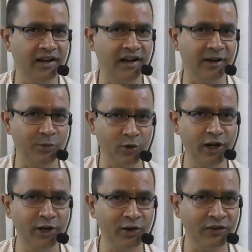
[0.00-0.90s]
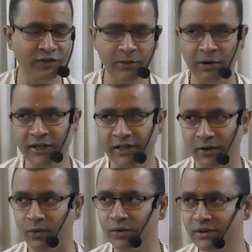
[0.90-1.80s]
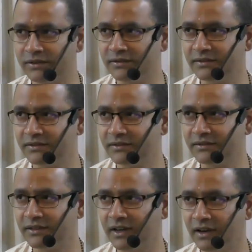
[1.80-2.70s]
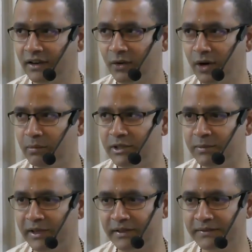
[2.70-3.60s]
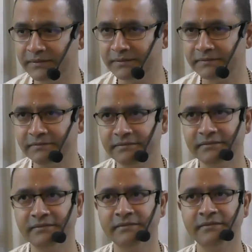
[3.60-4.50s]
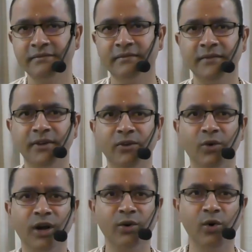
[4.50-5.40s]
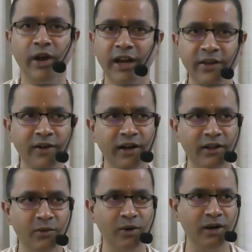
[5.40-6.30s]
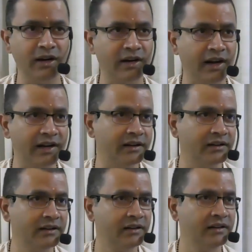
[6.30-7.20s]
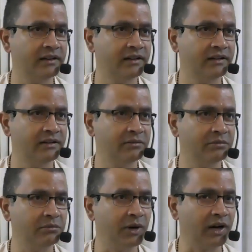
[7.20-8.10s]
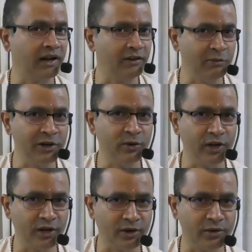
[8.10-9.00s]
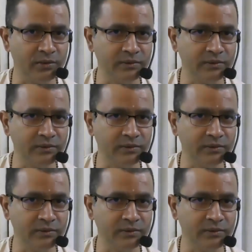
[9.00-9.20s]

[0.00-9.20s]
I'm looking into everybody's account. You can't miss me. You can go anywhere in the world and hide, but I will be looking at you.